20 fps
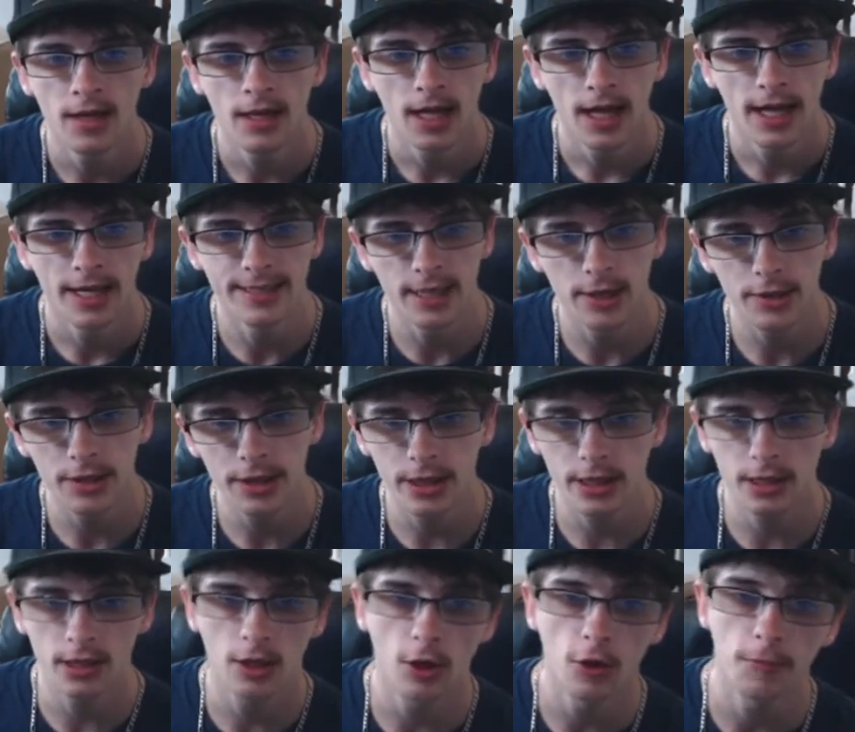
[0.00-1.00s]
And now you're
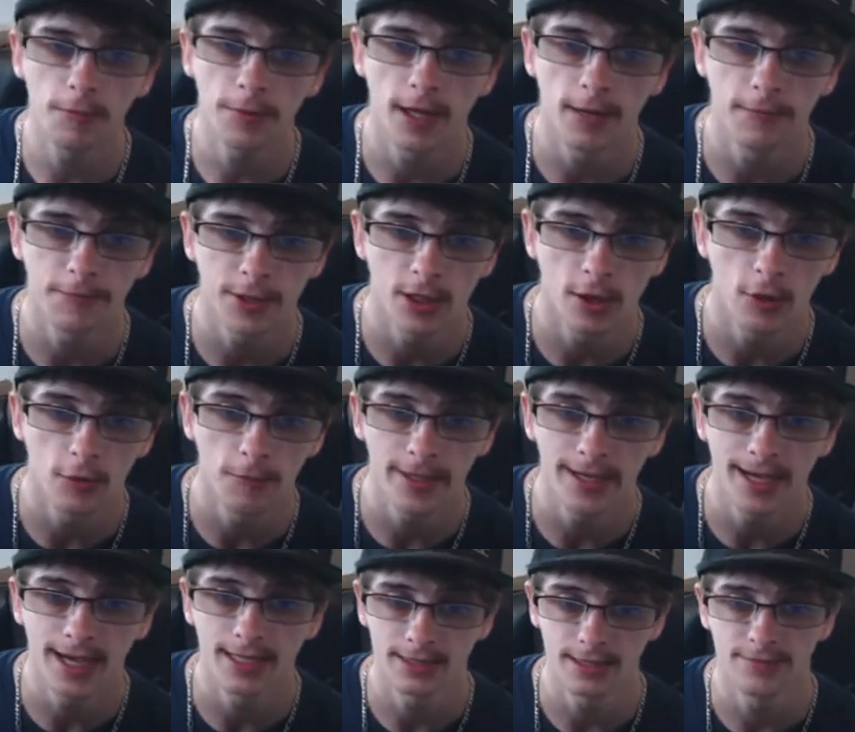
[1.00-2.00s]
going to open up your
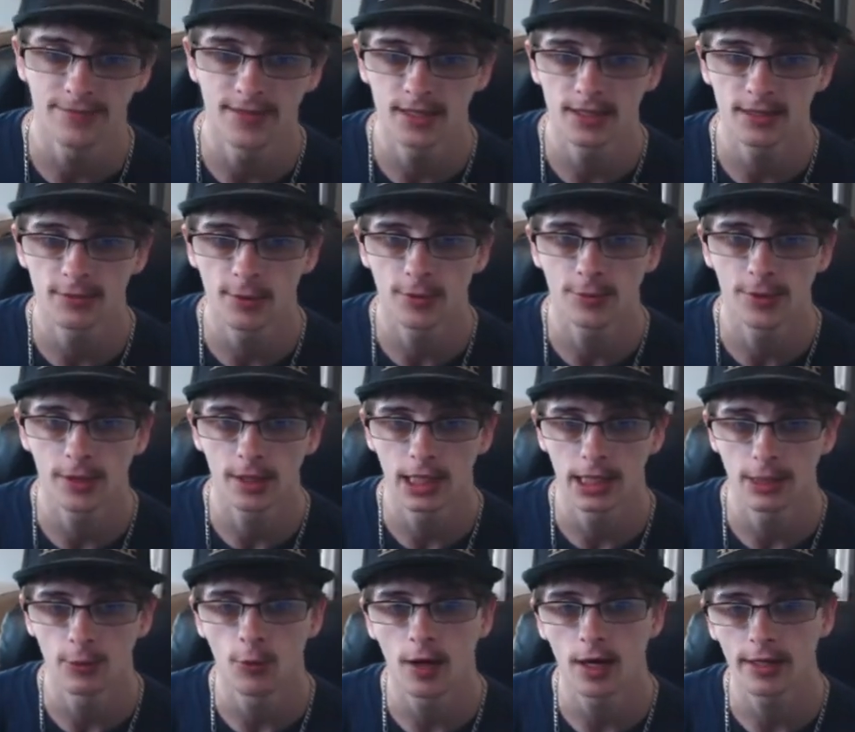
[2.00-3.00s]
OBS, and this is where we're going
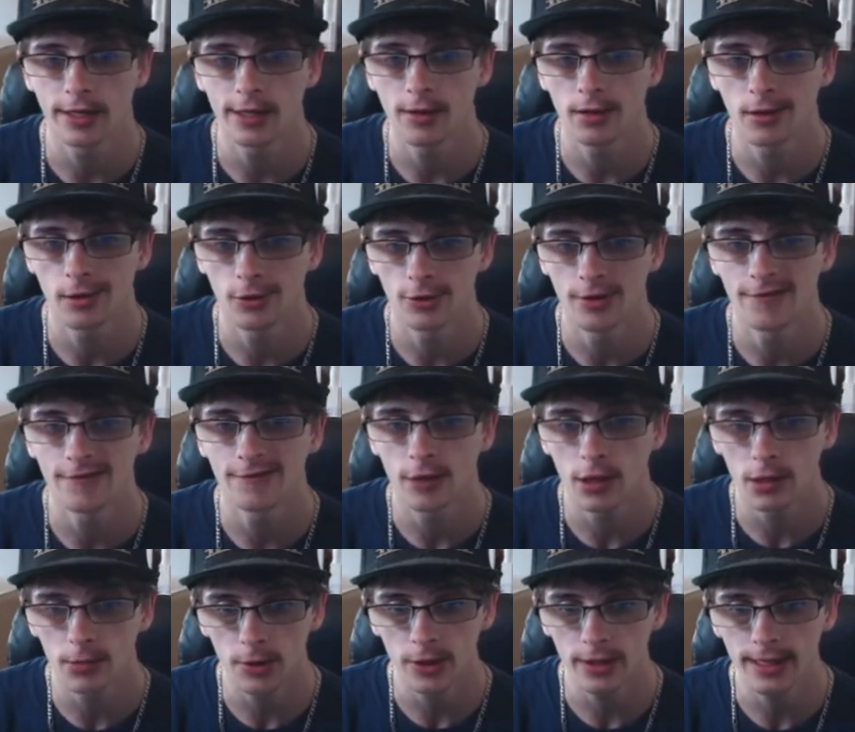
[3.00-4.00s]
to walk you through it
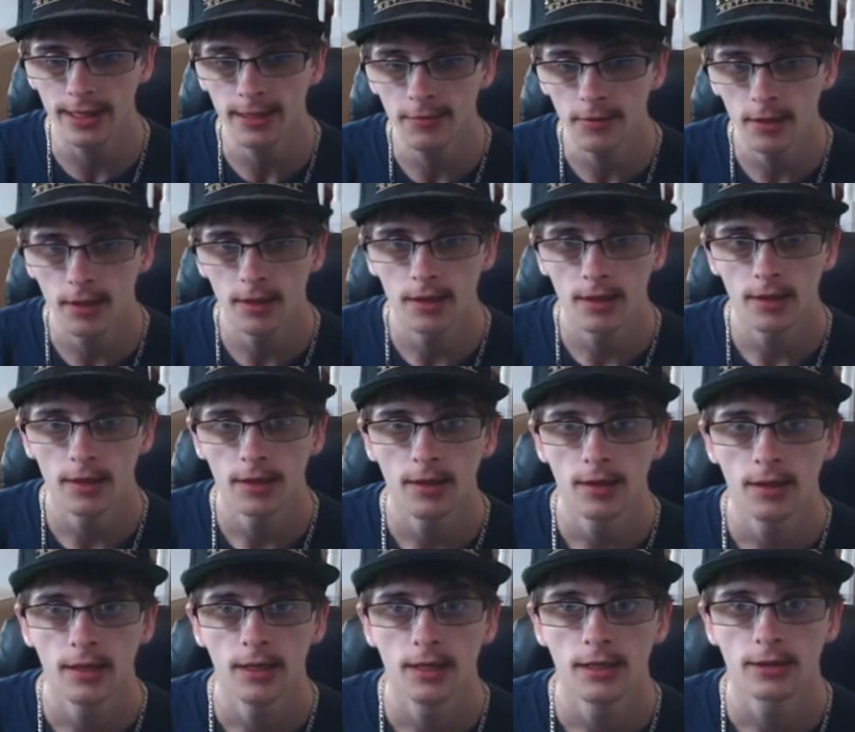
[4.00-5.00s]
verbally.
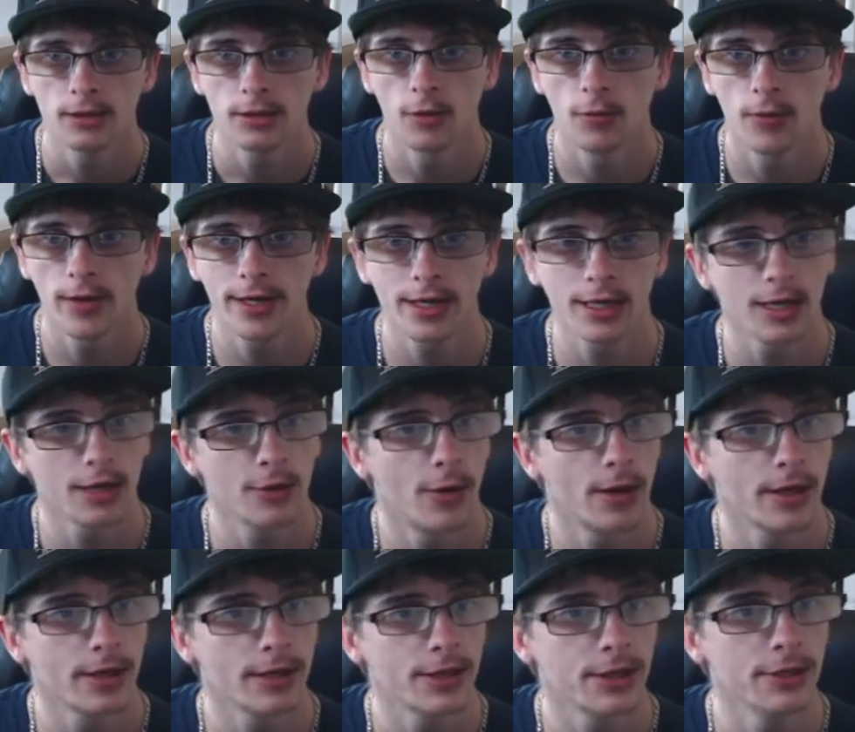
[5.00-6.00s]
So what you're going to
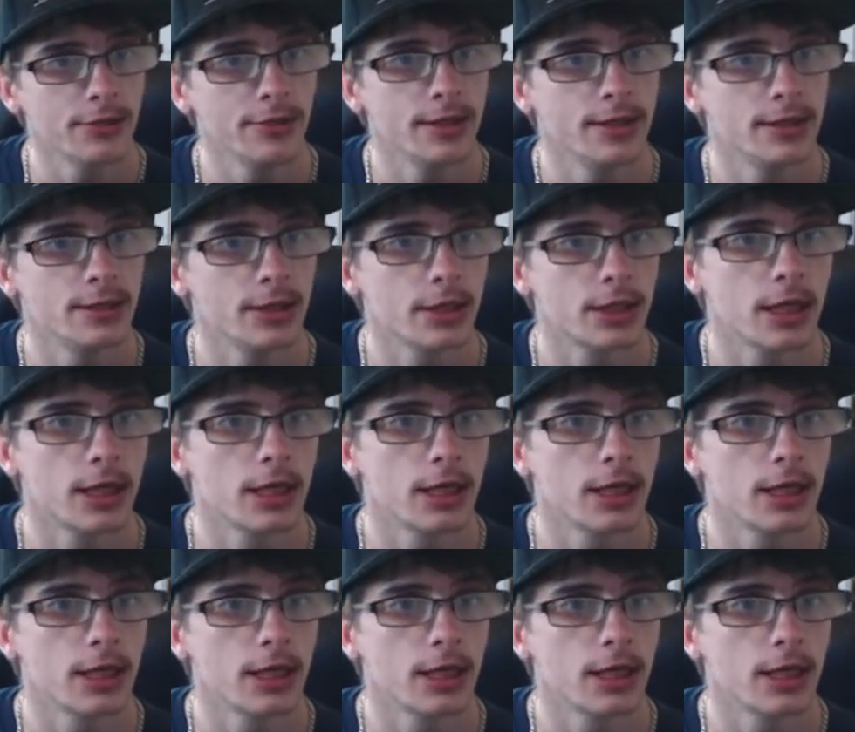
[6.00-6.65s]
want to do is you're going to